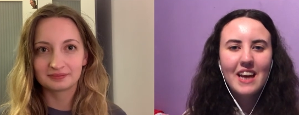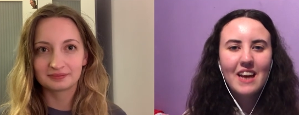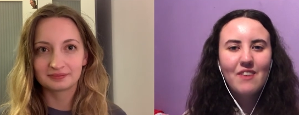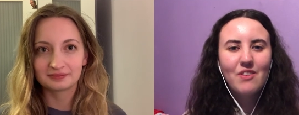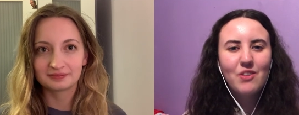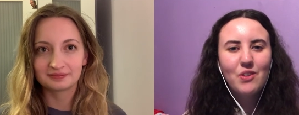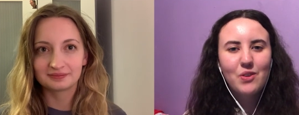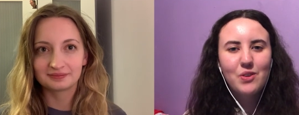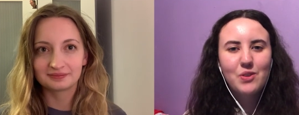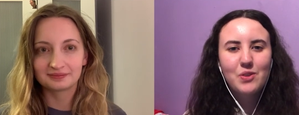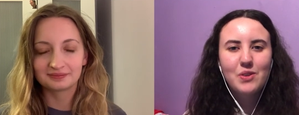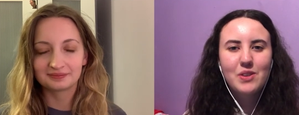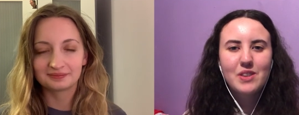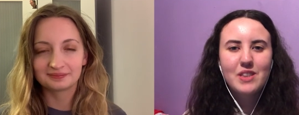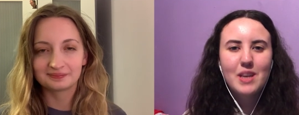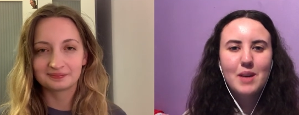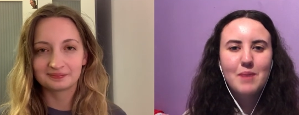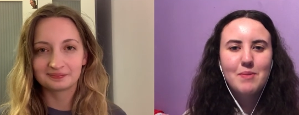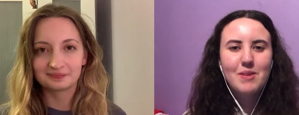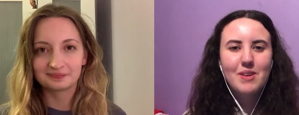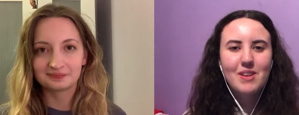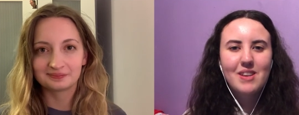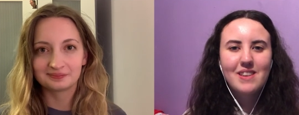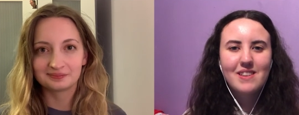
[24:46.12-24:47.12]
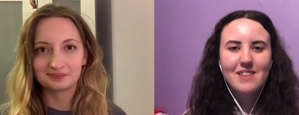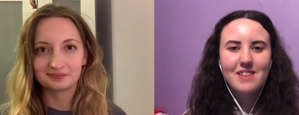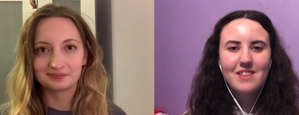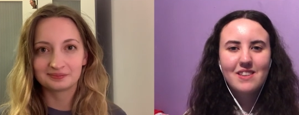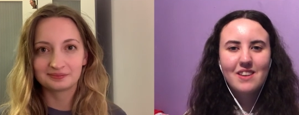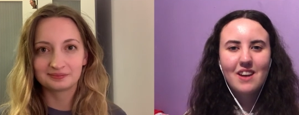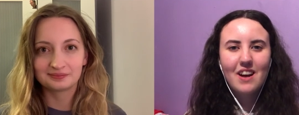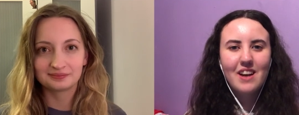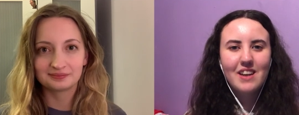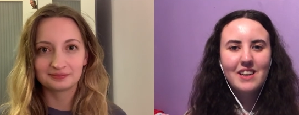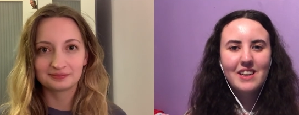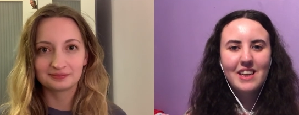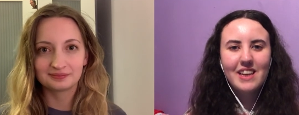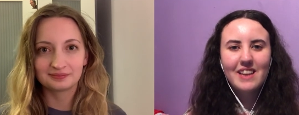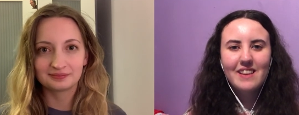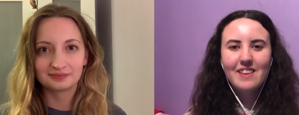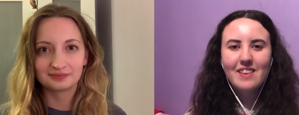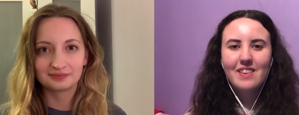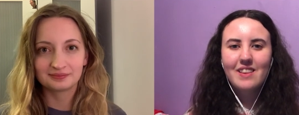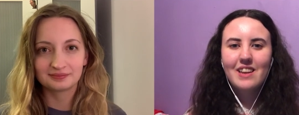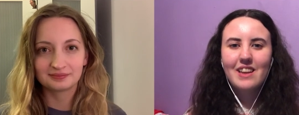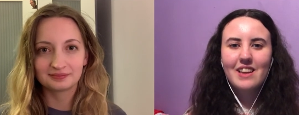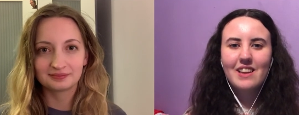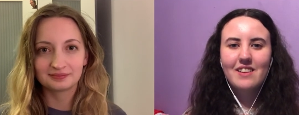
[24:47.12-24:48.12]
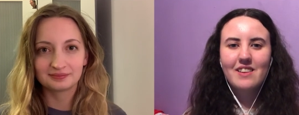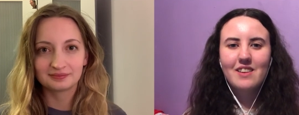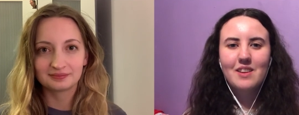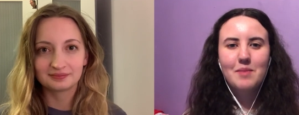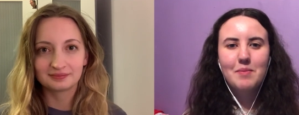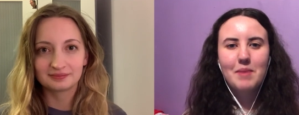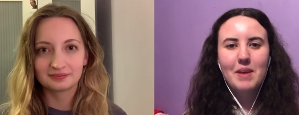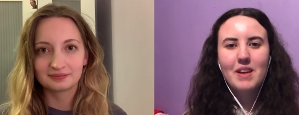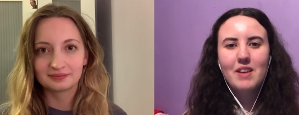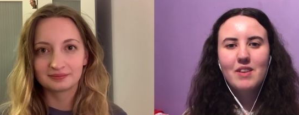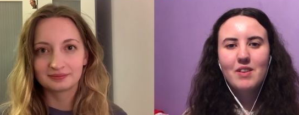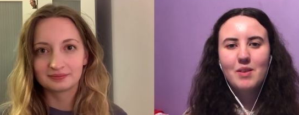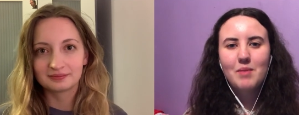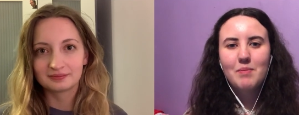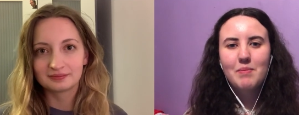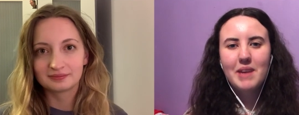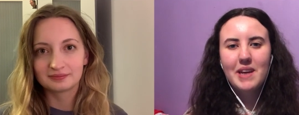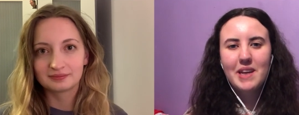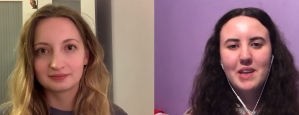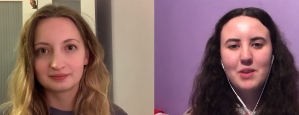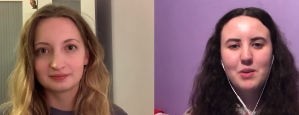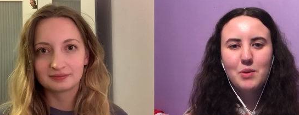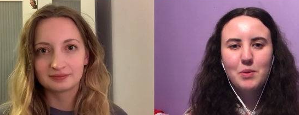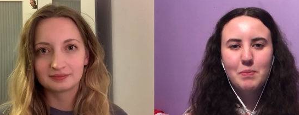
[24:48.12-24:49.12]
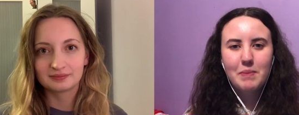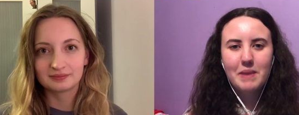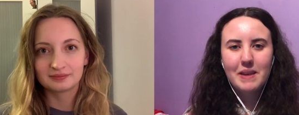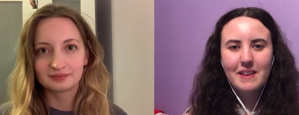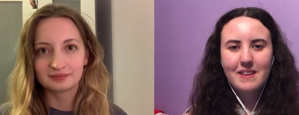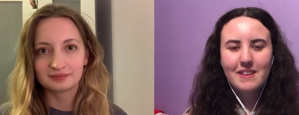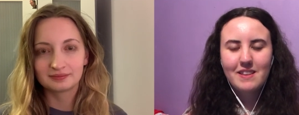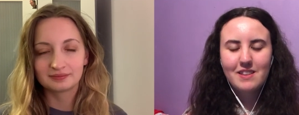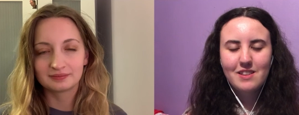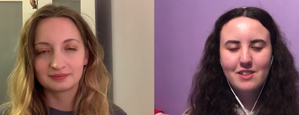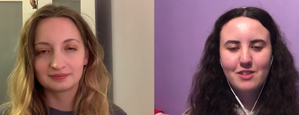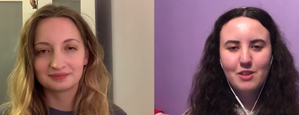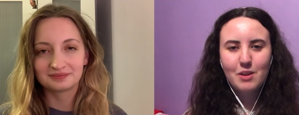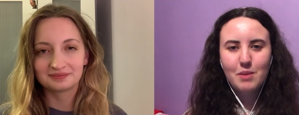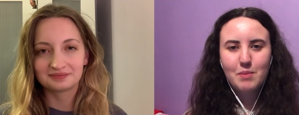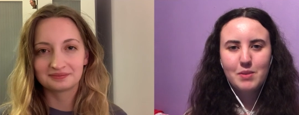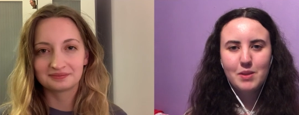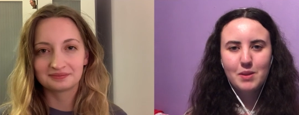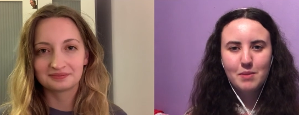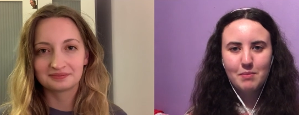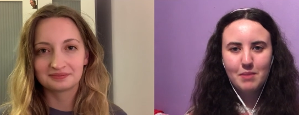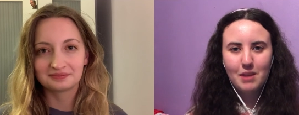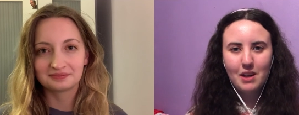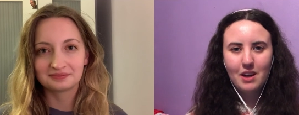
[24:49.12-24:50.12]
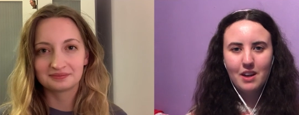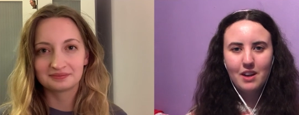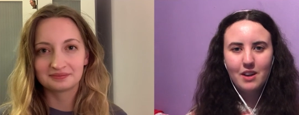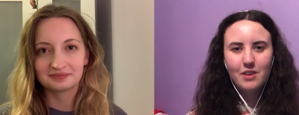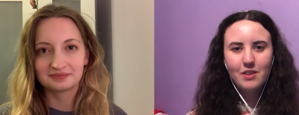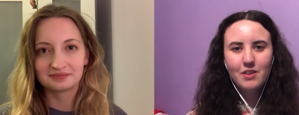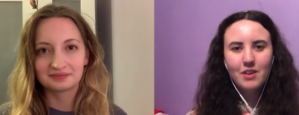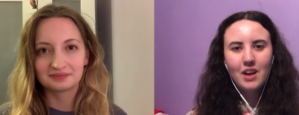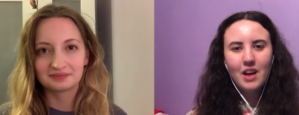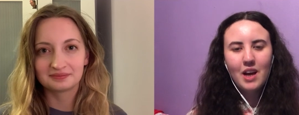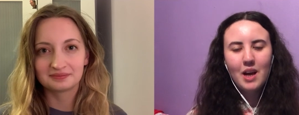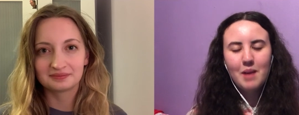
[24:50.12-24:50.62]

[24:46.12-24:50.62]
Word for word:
Speaker 1: If you want to watch the episode in its entirety, then the link to the Patreon page will be in the description below.